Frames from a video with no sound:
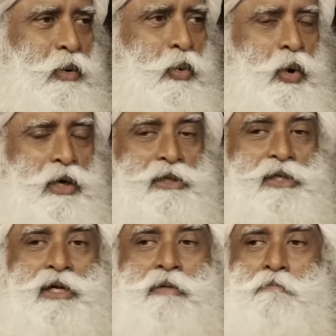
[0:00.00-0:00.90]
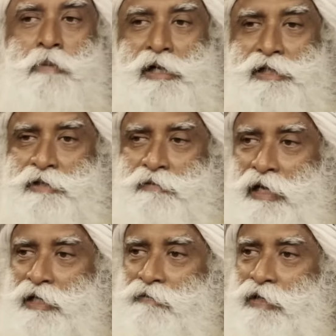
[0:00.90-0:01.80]
what is a compulsive
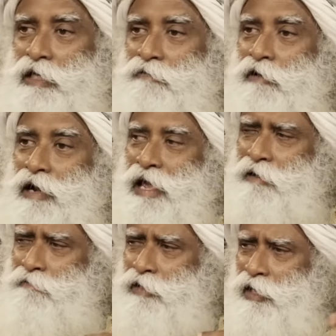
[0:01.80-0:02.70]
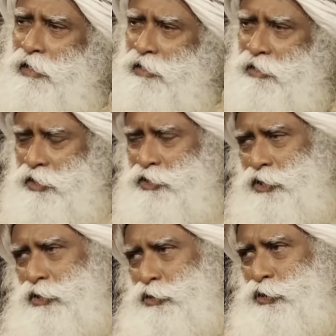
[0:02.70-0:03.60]
activity for every other
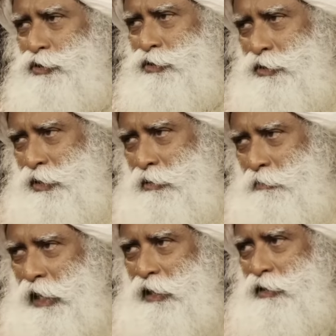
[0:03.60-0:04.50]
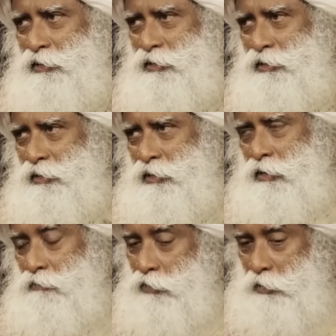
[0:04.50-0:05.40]
creature on this planet.
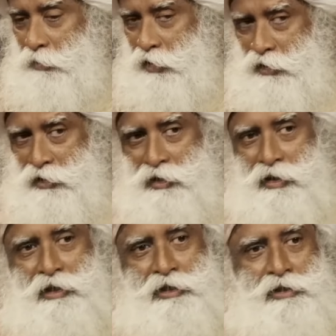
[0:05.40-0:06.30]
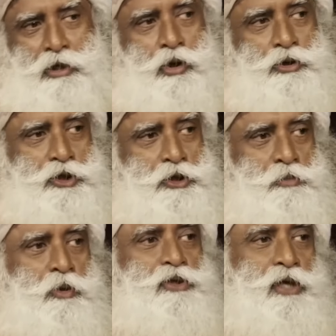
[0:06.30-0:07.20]
For me, it is a conscious
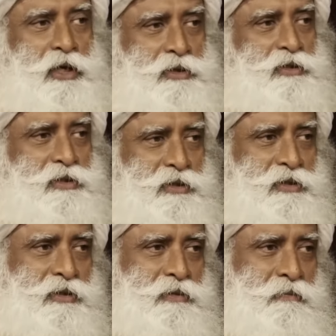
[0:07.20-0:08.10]
process.